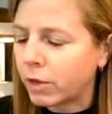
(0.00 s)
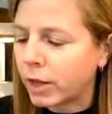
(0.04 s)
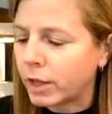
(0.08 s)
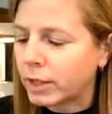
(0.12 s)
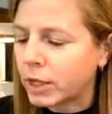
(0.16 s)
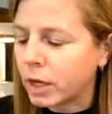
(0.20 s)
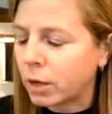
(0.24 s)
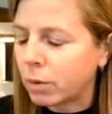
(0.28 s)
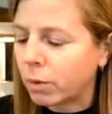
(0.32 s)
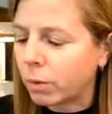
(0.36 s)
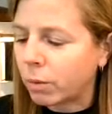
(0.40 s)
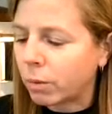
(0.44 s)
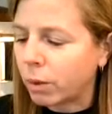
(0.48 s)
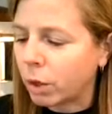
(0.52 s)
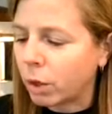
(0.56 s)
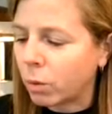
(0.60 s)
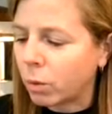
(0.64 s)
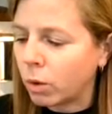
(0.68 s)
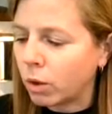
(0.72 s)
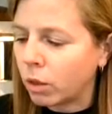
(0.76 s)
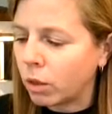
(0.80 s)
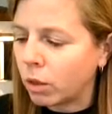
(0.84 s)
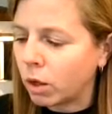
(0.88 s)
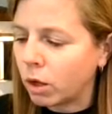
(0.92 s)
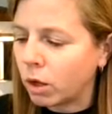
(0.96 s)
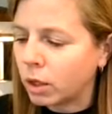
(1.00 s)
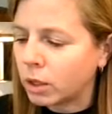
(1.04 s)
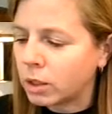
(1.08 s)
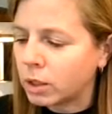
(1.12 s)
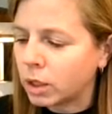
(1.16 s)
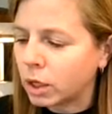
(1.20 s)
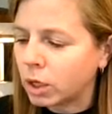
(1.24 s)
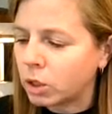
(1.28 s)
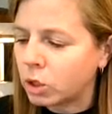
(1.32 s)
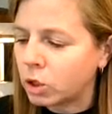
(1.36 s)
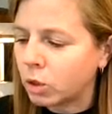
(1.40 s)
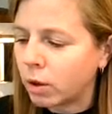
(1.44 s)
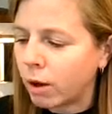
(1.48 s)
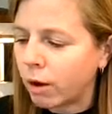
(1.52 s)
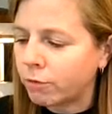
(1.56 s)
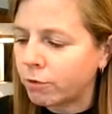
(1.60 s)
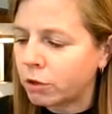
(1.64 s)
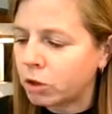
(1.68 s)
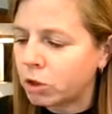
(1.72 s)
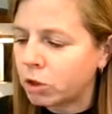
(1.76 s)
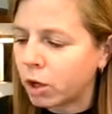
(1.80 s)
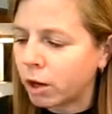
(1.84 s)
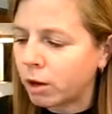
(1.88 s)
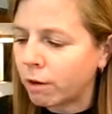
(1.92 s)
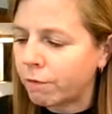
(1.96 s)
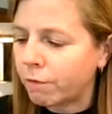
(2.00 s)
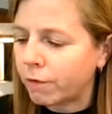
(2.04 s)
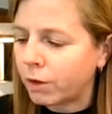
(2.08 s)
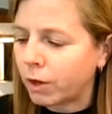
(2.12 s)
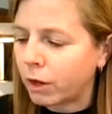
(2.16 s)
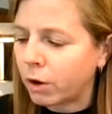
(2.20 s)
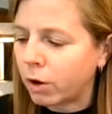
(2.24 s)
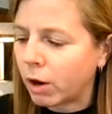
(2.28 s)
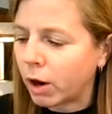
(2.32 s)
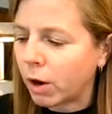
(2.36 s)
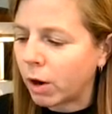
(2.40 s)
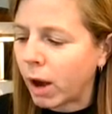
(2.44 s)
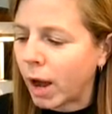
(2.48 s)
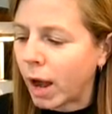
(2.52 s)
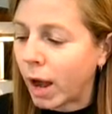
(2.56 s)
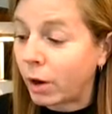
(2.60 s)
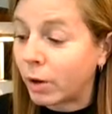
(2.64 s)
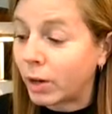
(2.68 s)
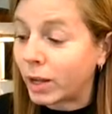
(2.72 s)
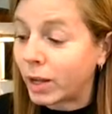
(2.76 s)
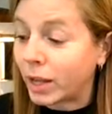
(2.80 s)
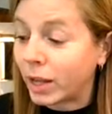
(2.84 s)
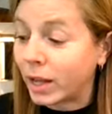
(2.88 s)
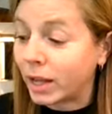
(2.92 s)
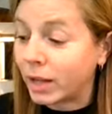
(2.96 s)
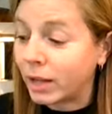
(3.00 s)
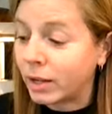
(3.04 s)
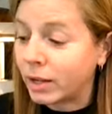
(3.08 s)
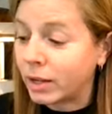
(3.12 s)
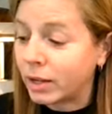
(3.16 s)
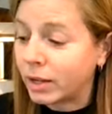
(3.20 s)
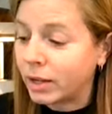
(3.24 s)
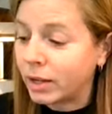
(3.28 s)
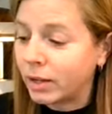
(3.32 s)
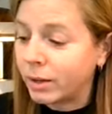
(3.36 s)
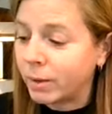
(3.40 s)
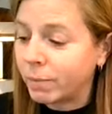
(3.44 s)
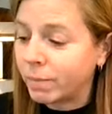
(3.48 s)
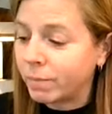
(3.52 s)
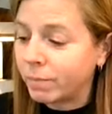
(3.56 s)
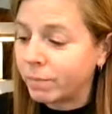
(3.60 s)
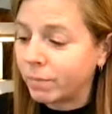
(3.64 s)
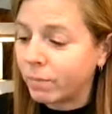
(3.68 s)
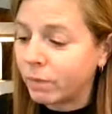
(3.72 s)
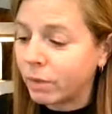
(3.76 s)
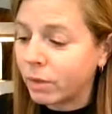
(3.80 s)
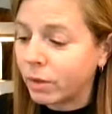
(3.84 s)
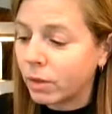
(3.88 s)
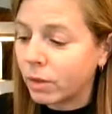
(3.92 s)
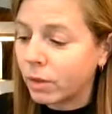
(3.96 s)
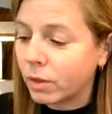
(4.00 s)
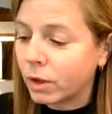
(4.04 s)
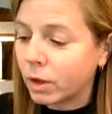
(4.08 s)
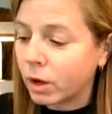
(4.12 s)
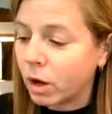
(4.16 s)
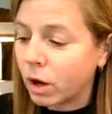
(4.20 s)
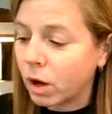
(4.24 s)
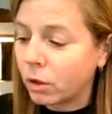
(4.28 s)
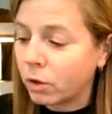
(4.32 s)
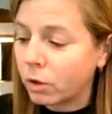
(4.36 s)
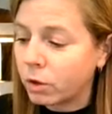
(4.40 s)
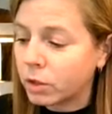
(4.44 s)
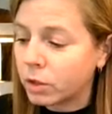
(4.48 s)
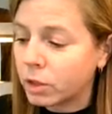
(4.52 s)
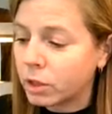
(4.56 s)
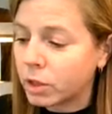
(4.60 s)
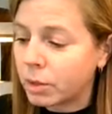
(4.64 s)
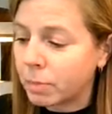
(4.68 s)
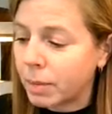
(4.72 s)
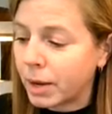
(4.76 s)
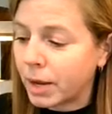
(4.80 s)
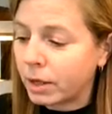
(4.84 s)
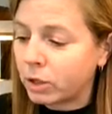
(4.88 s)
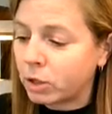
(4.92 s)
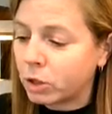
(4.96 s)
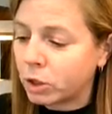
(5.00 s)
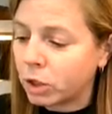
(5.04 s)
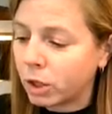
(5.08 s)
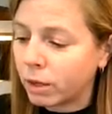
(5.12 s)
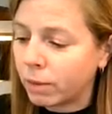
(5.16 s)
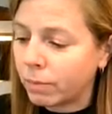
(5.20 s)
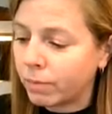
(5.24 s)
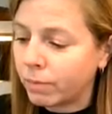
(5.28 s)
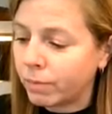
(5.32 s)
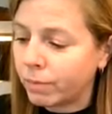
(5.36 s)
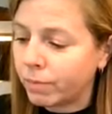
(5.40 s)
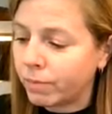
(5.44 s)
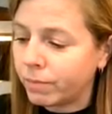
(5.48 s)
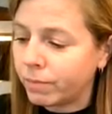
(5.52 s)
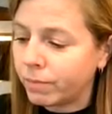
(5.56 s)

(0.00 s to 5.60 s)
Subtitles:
That's how a real one looks, because you have to try to figure out how to get the colors to match up.